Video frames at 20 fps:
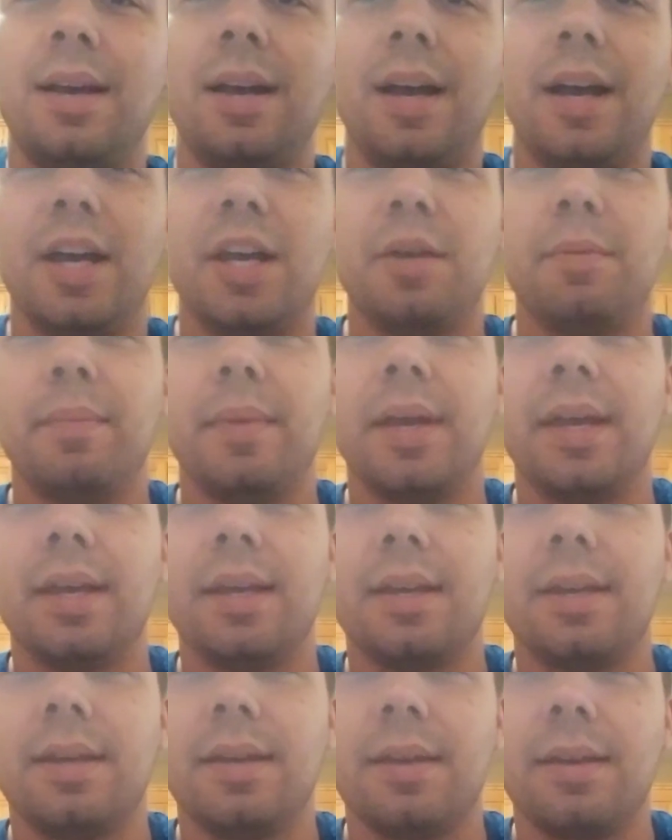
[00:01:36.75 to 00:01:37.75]
how you
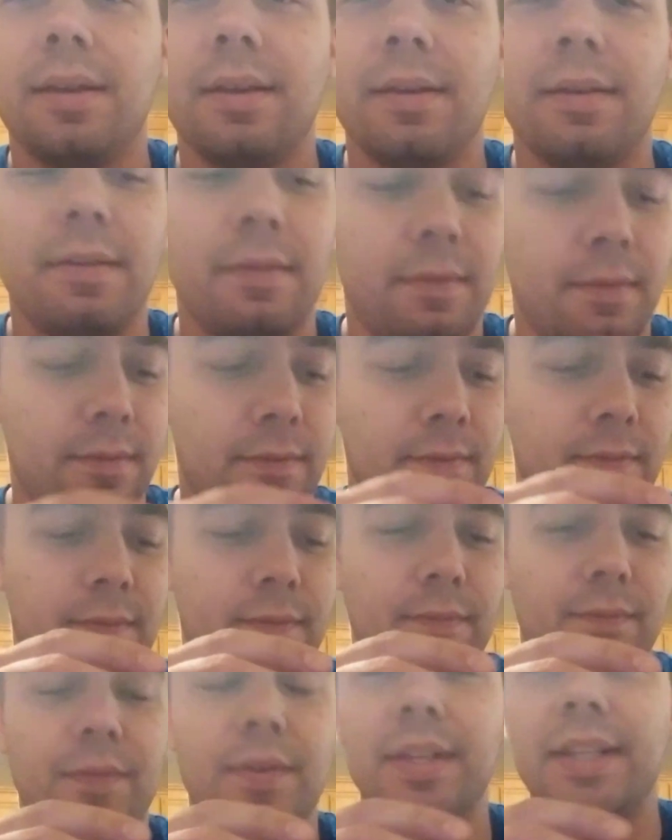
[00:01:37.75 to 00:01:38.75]
make
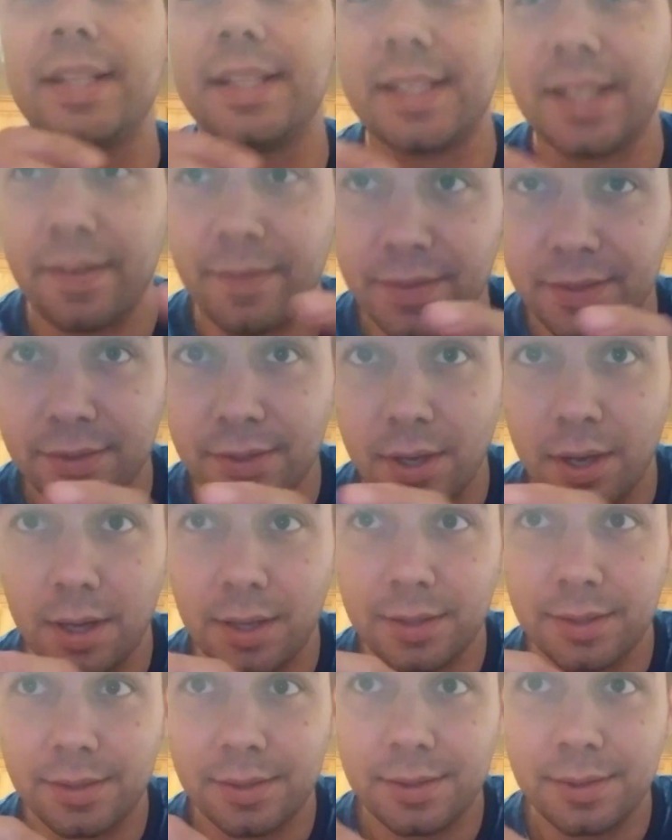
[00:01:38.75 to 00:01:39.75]
57
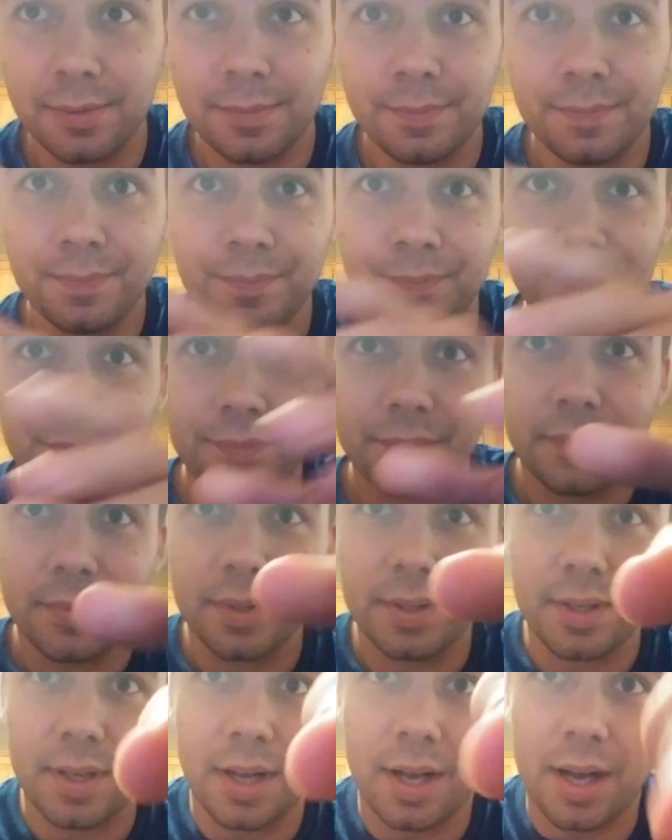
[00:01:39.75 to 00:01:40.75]
sauce
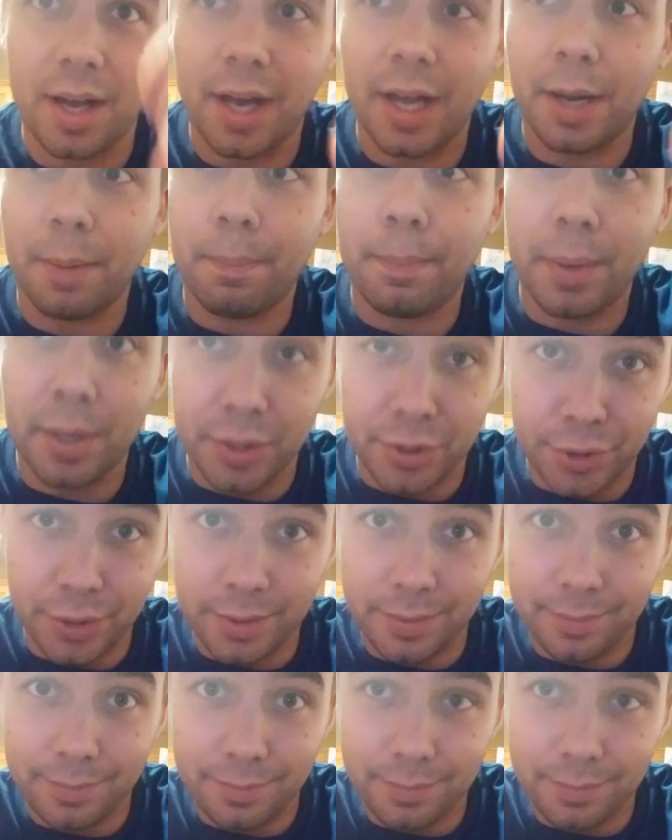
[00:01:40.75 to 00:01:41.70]
on a budget.